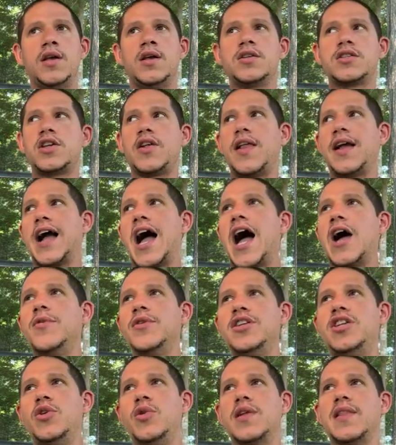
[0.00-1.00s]
So like I
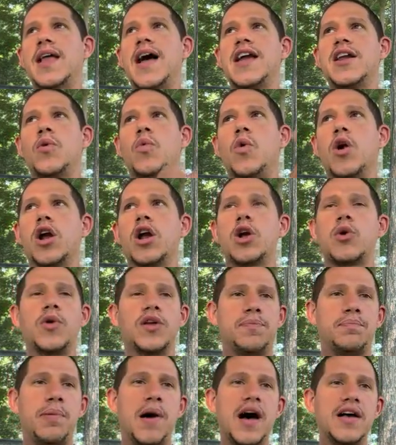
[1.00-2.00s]
would do a lot of work
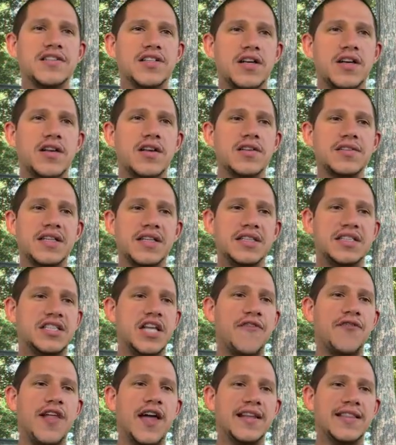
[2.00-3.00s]
with puzzles and
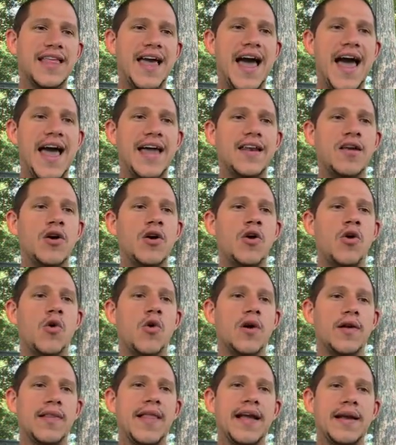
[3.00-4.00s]
stuff like that
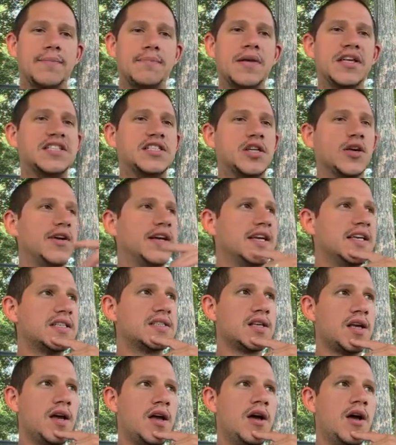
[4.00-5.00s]
or like
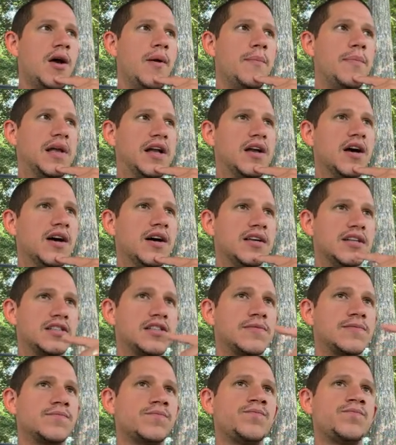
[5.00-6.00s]
mysteries because